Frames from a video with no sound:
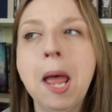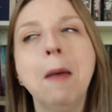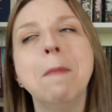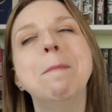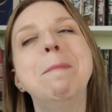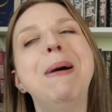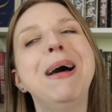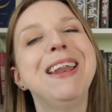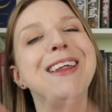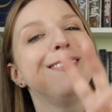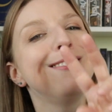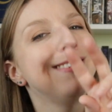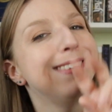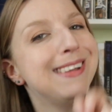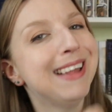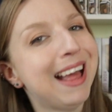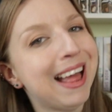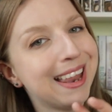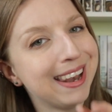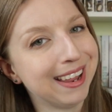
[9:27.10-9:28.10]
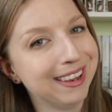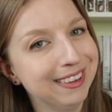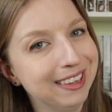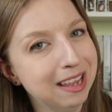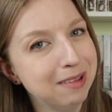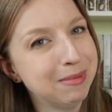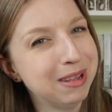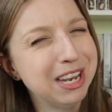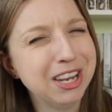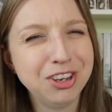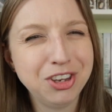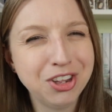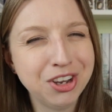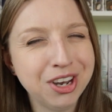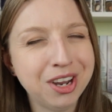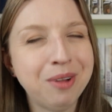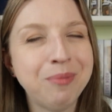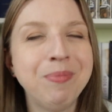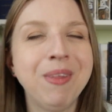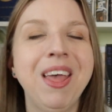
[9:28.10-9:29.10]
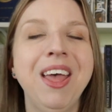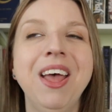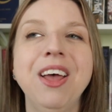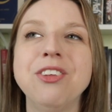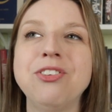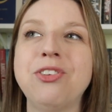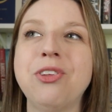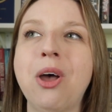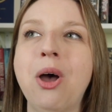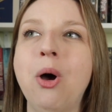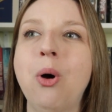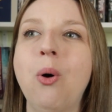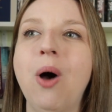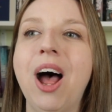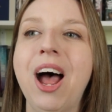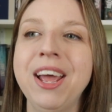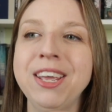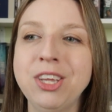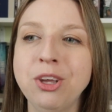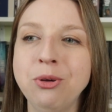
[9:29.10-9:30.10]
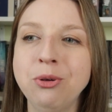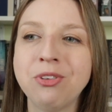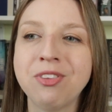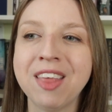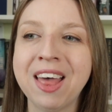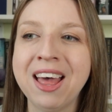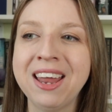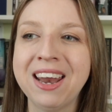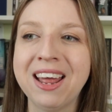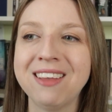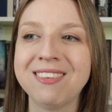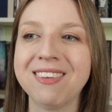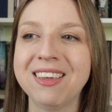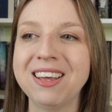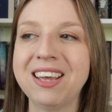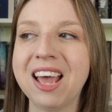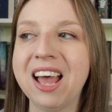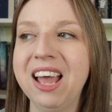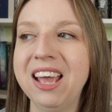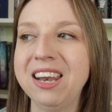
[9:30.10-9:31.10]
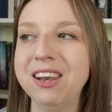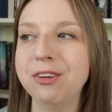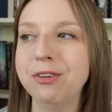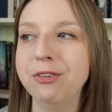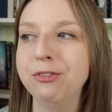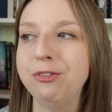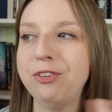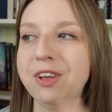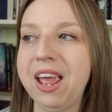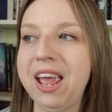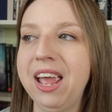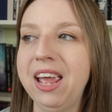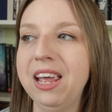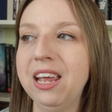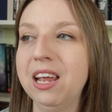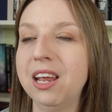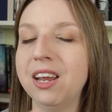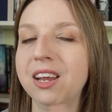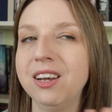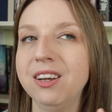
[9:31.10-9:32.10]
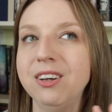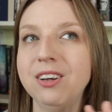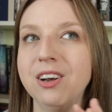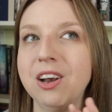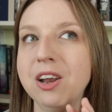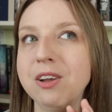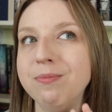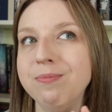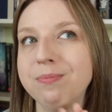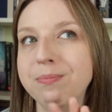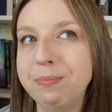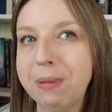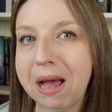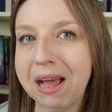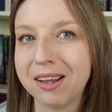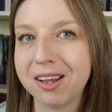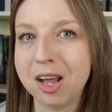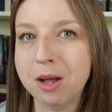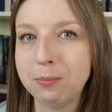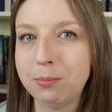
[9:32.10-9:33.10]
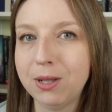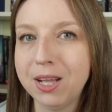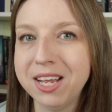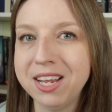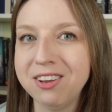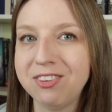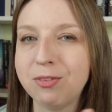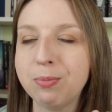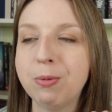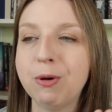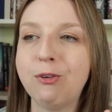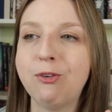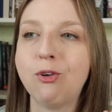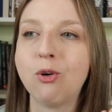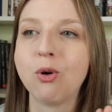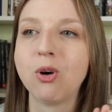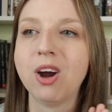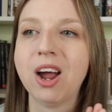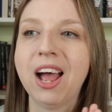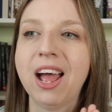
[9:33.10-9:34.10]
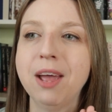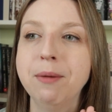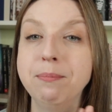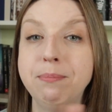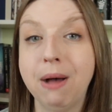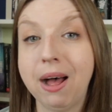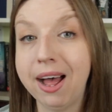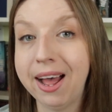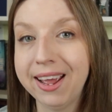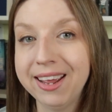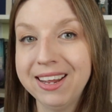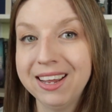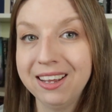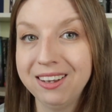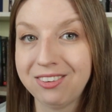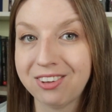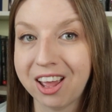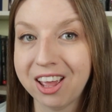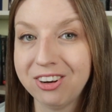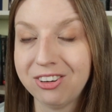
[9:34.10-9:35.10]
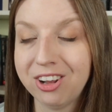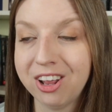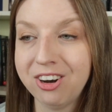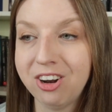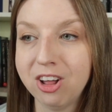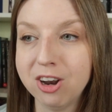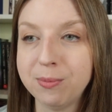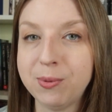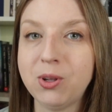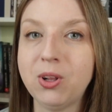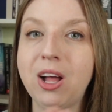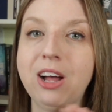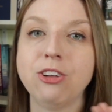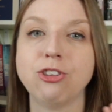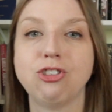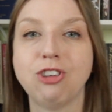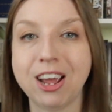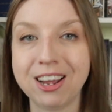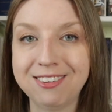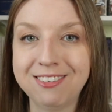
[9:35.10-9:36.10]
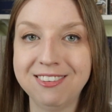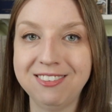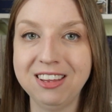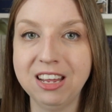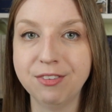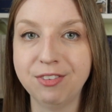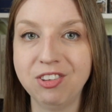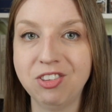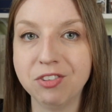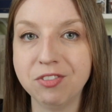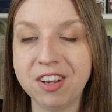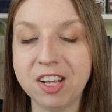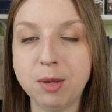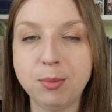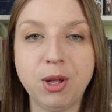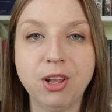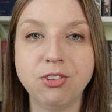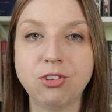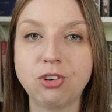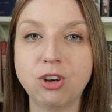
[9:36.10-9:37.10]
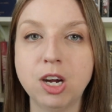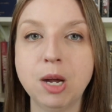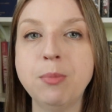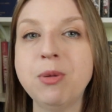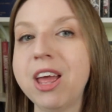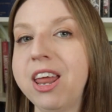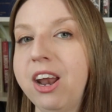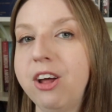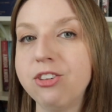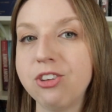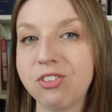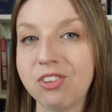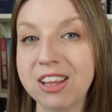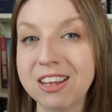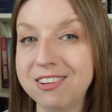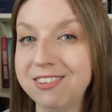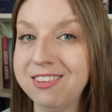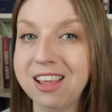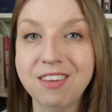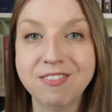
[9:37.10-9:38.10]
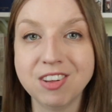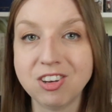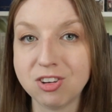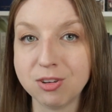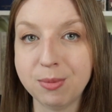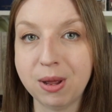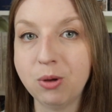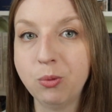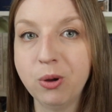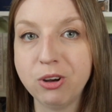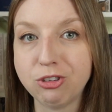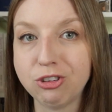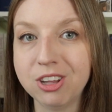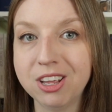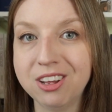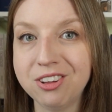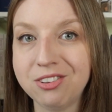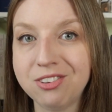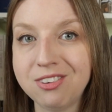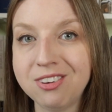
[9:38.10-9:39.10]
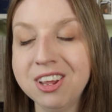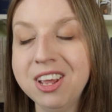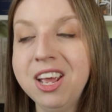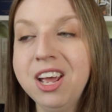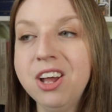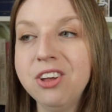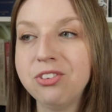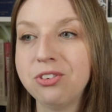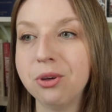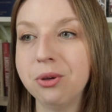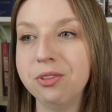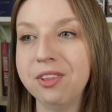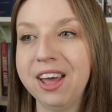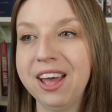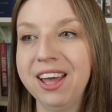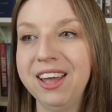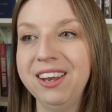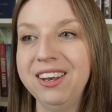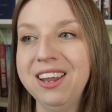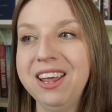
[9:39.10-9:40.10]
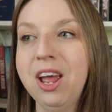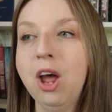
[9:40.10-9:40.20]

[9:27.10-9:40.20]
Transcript: but it's not unlimited, you know? So I use that as like kind of a backup place before I buy a title on Audible. I'll check to see if it's available on Scribd and I'll just like save it to my wish list so that